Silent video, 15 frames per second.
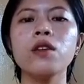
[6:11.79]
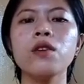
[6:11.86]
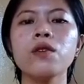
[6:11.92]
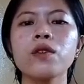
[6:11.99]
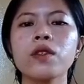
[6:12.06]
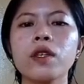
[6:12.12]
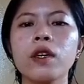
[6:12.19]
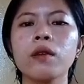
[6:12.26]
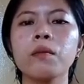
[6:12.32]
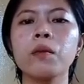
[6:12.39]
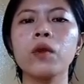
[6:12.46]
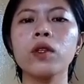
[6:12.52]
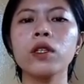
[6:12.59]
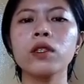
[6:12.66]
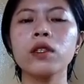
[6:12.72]
using
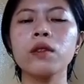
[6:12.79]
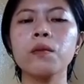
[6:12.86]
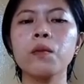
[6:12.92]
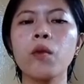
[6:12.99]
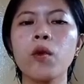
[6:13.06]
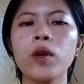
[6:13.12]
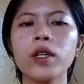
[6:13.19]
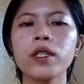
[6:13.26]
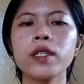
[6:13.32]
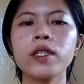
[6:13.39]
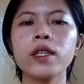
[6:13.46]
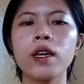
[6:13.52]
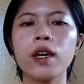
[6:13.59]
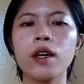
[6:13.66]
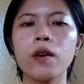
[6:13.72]
bulletin
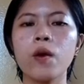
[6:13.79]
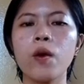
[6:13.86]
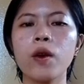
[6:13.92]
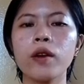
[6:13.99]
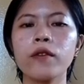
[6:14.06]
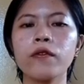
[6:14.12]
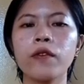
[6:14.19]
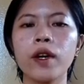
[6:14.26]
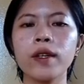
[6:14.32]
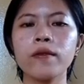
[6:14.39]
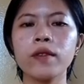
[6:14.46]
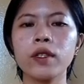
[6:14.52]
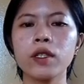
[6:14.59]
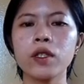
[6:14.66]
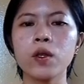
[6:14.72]
boards or
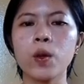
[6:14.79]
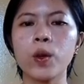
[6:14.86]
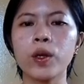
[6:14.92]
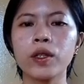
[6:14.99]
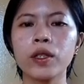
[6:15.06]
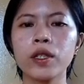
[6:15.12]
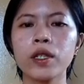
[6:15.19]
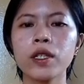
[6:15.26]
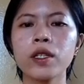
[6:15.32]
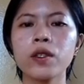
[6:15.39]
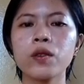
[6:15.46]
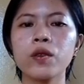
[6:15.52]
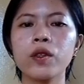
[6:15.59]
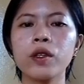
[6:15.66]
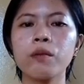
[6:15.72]
5S
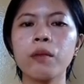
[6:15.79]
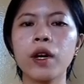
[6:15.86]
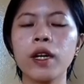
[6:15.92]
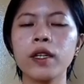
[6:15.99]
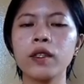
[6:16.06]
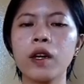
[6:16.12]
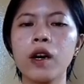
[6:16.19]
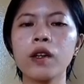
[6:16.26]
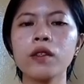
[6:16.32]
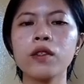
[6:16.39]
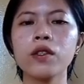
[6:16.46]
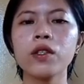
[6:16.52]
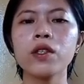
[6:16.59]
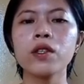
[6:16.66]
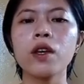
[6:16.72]
corners to remind
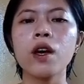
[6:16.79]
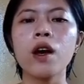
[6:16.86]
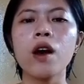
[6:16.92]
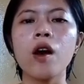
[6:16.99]
others